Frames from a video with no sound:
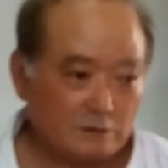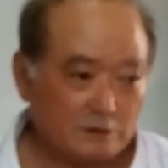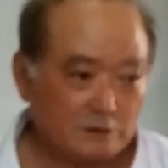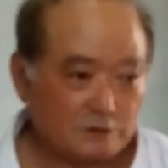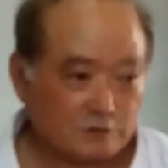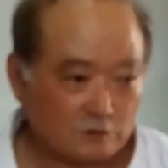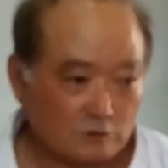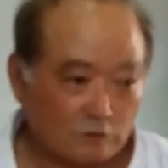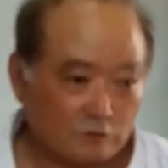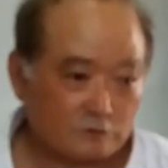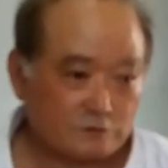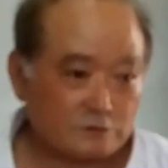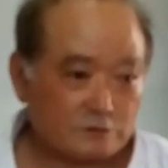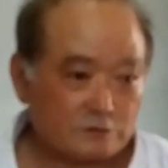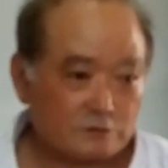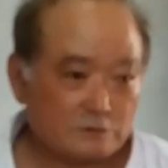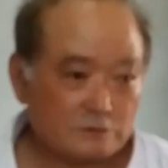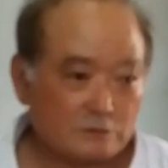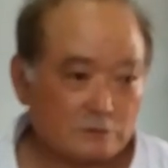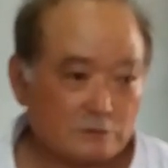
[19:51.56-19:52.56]
East
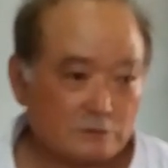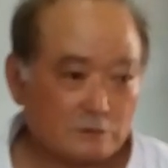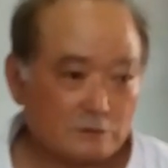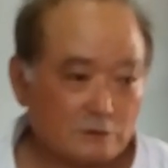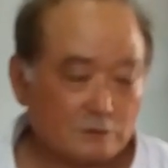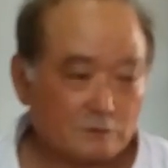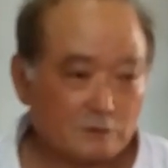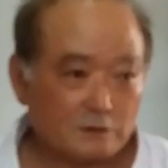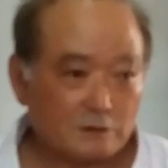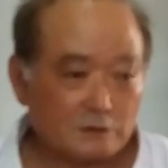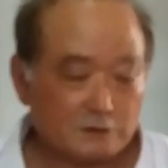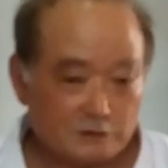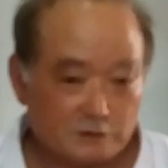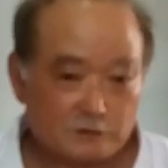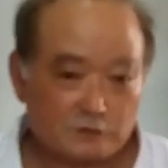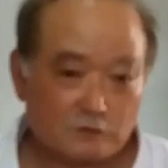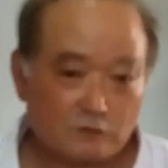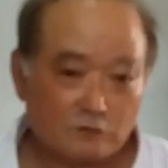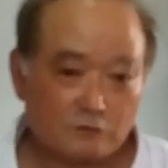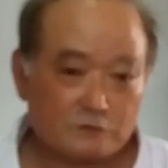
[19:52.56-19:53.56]
Coast,
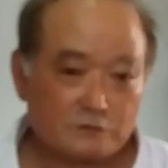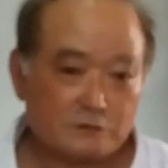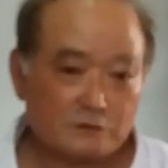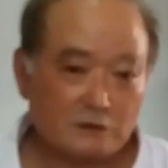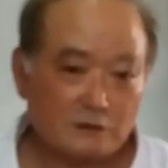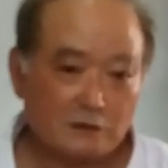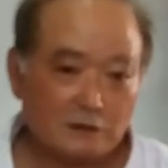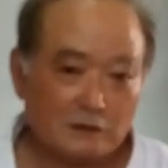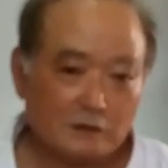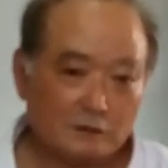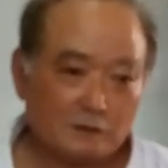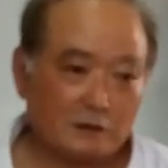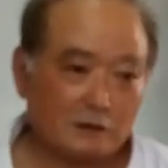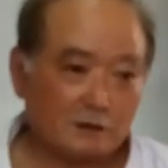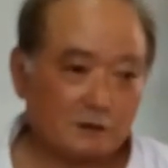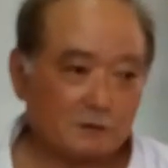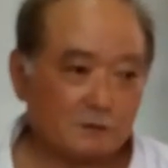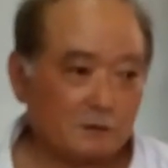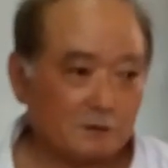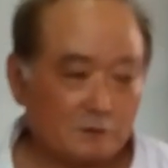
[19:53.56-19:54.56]
East Coast,
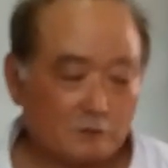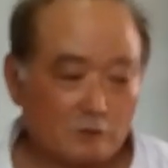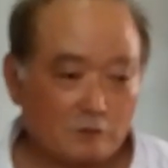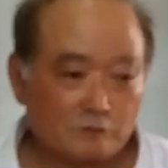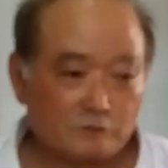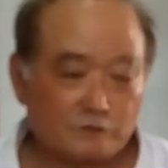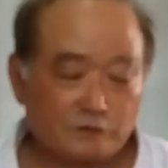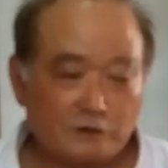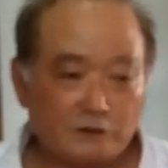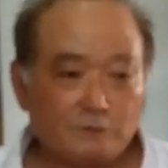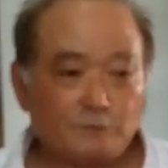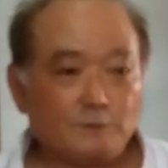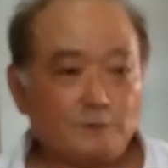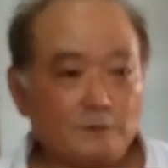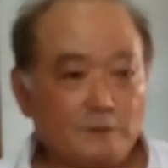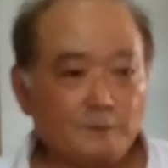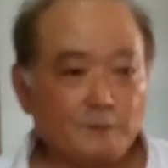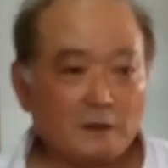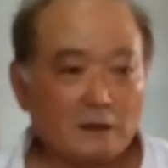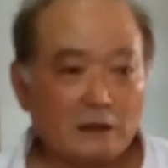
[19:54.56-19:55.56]
the long trip,
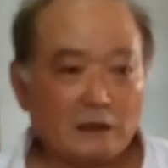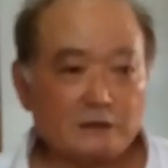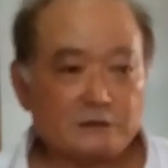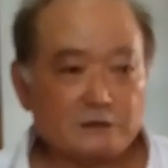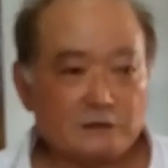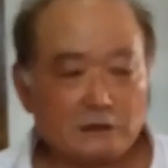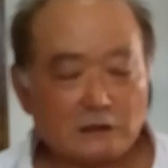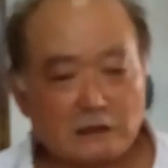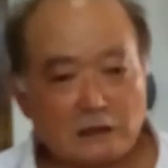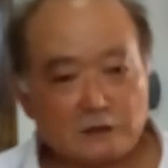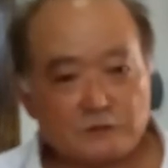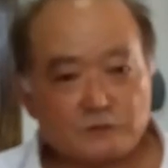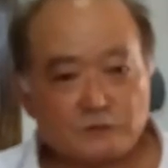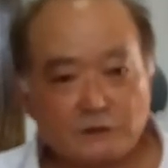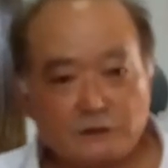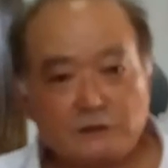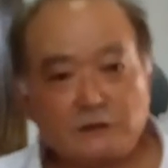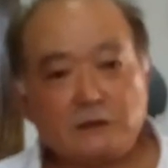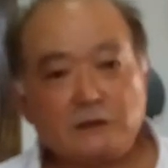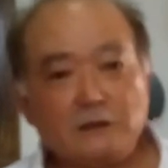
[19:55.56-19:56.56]
I see the
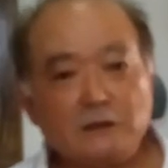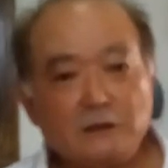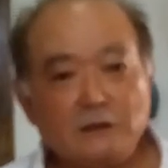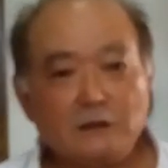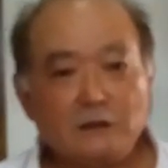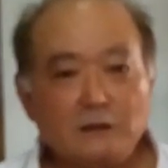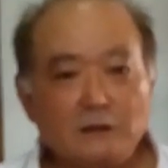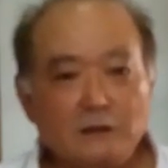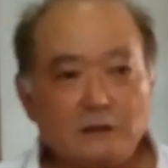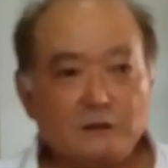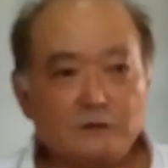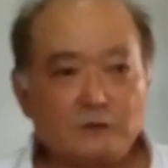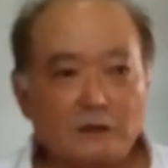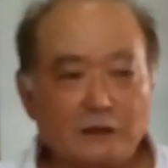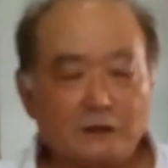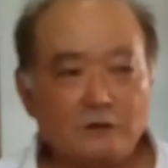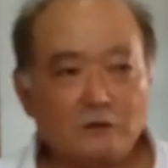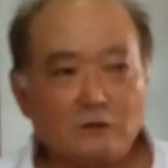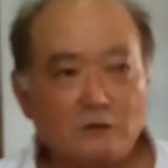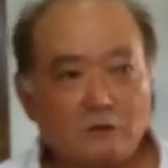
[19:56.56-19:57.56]
country, so
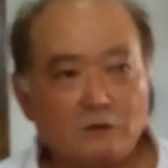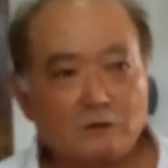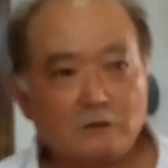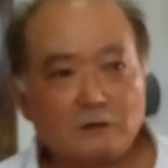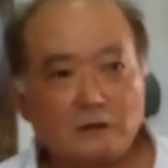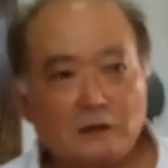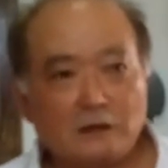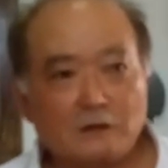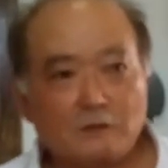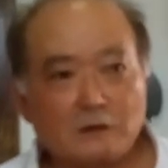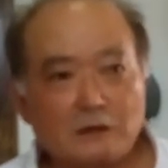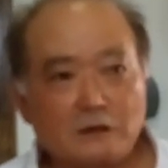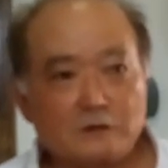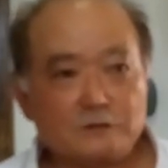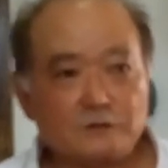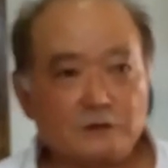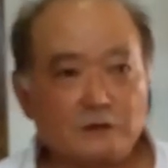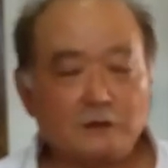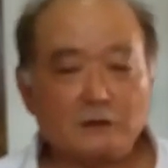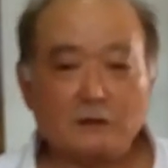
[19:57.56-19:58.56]
I know the
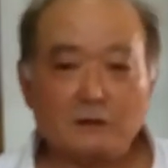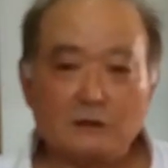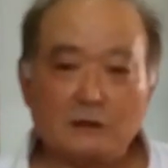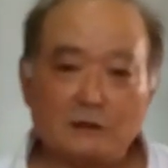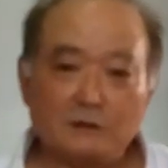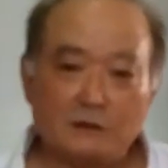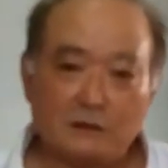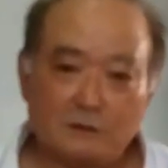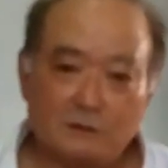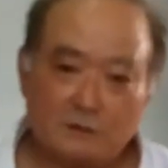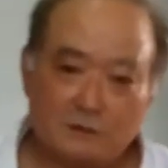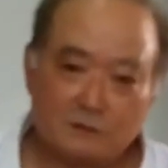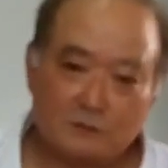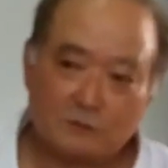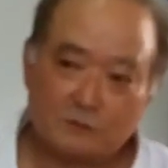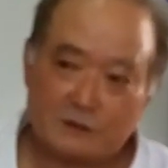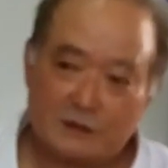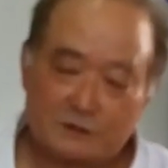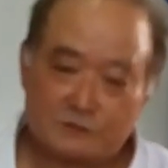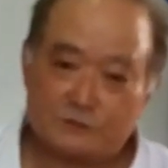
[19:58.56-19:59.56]
country,
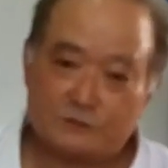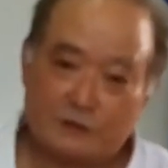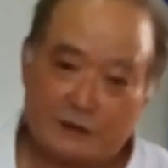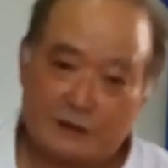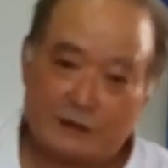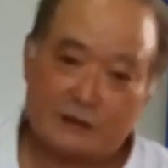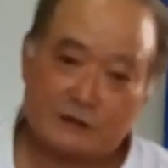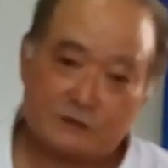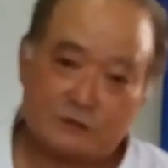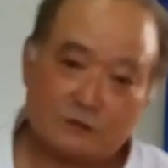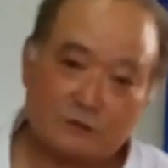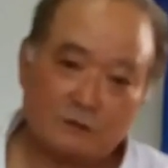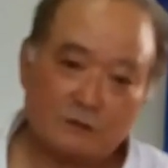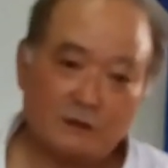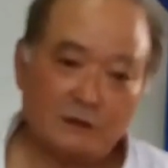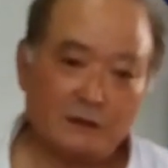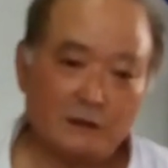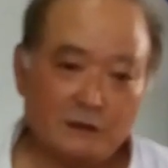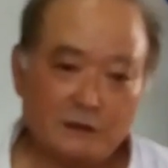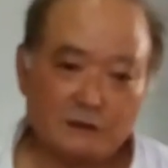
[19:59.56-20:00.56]
the next generation,
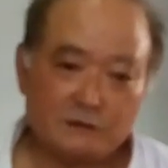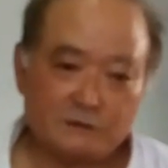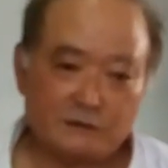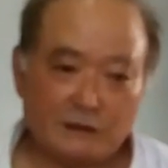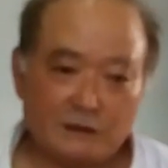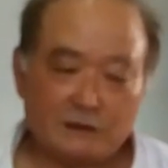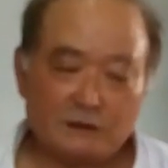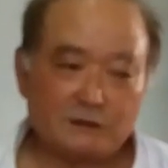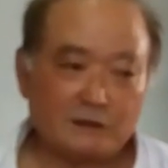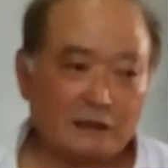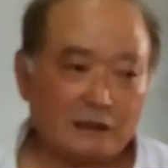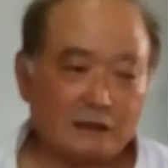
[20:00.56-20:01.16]
they need